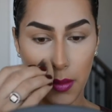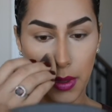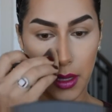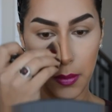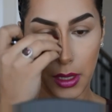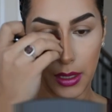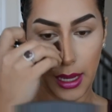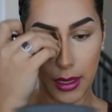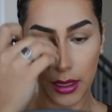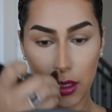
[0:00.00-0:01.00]
but I'm not
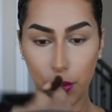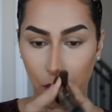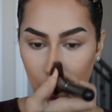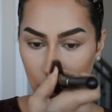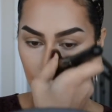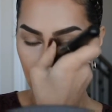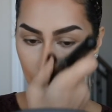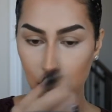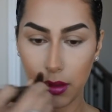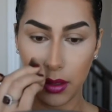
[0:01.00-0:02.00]
adding any product there.